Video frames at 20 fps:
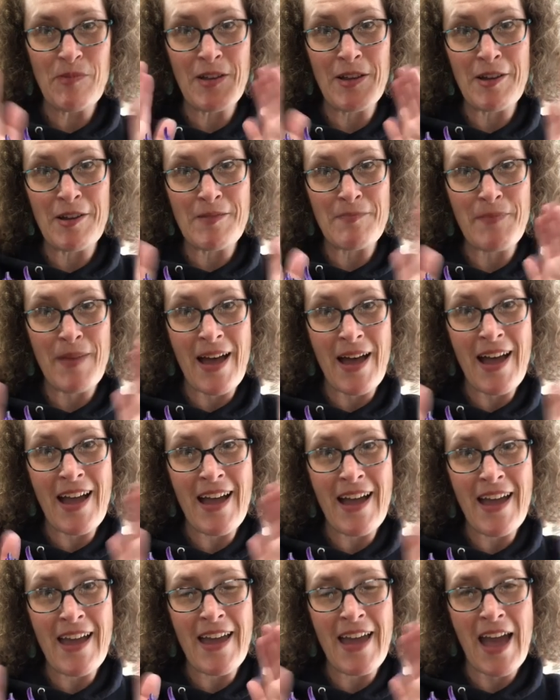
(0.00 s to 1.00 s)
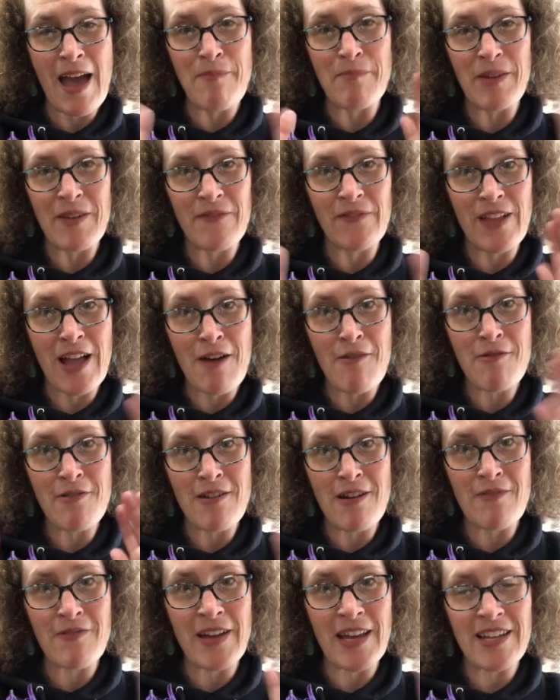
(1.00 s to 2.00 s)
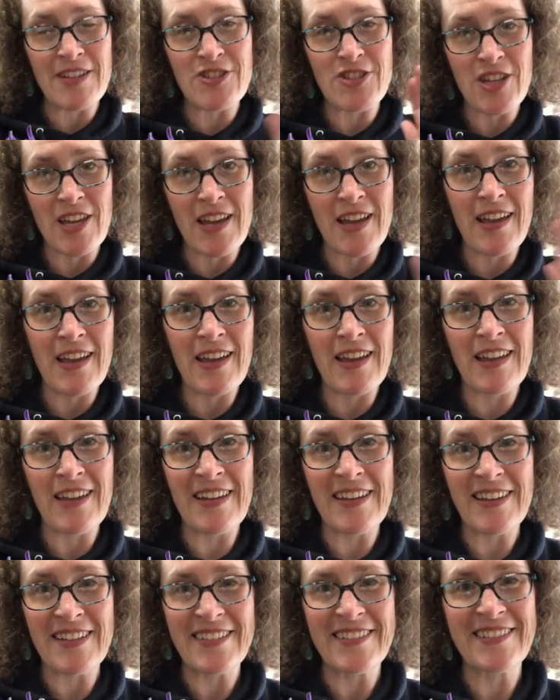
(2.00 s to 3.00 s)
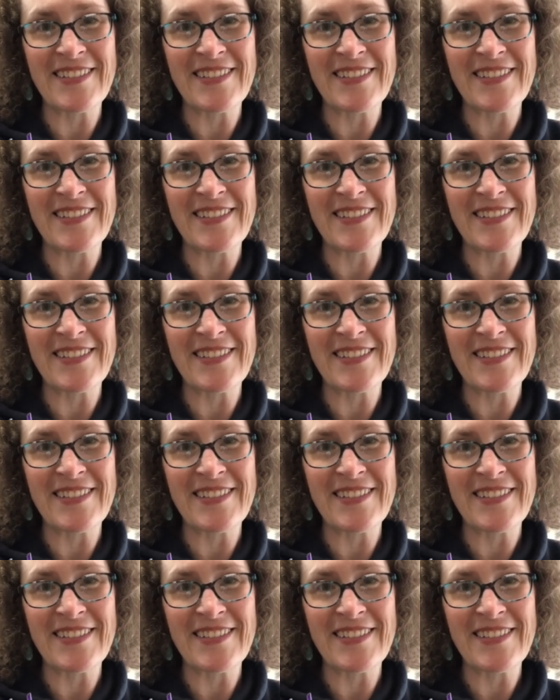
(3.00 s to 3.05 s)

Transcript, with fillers: Goodbye. Happy flower arranging.